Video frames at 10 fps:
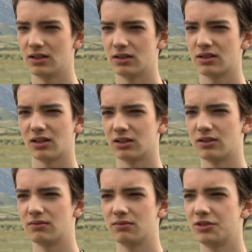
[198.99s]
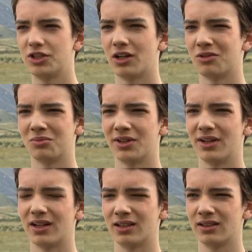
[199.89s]
He's such a
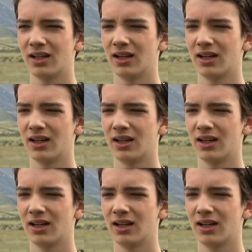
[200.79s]
gentleman, and